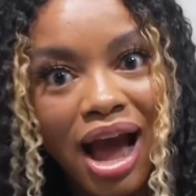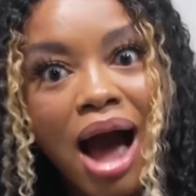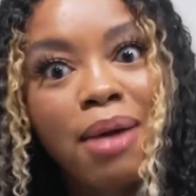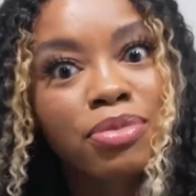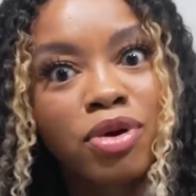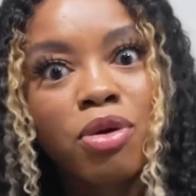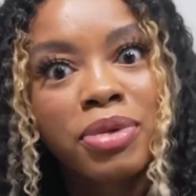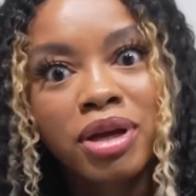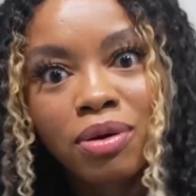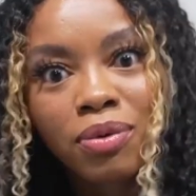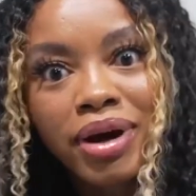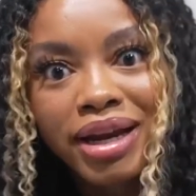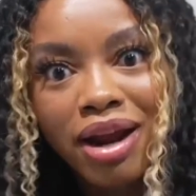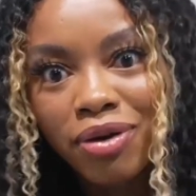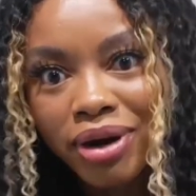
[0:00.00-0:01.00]
I'm gonna be the
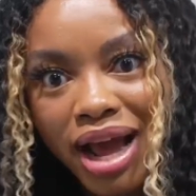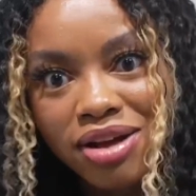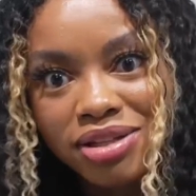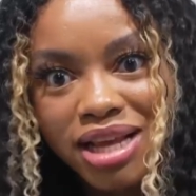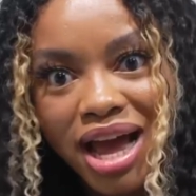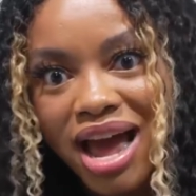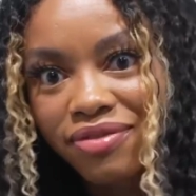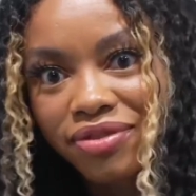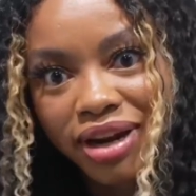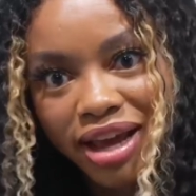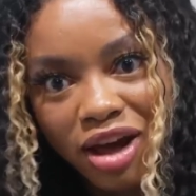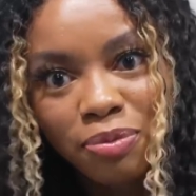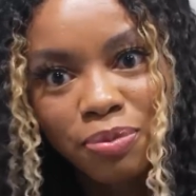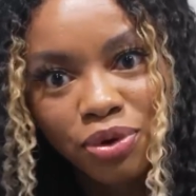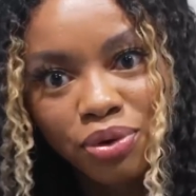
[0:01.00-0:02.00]
one on the outside having to
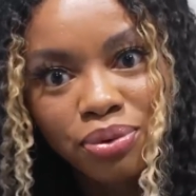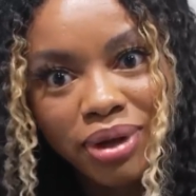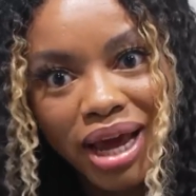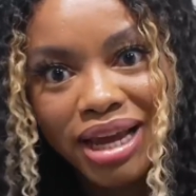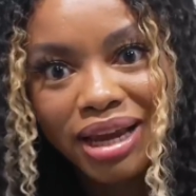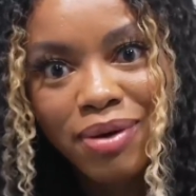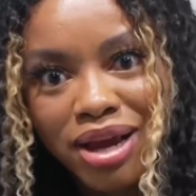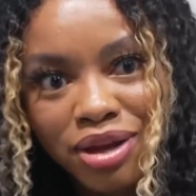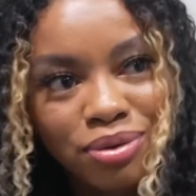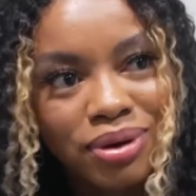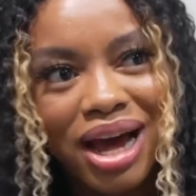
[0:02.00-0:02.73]
help you like why you